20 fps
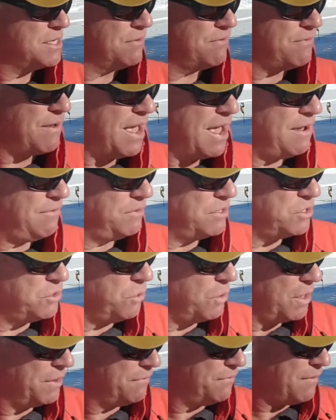the 5 to
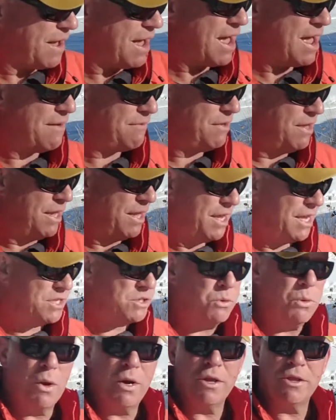25.
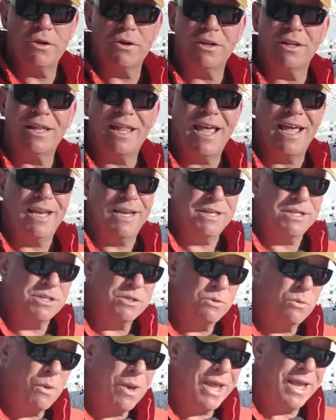It's one of their
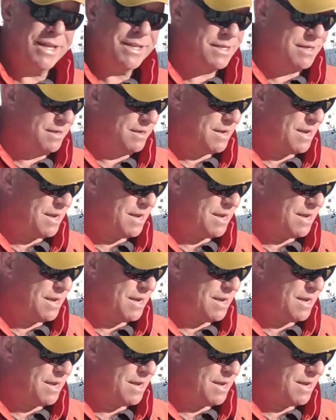lightest weight,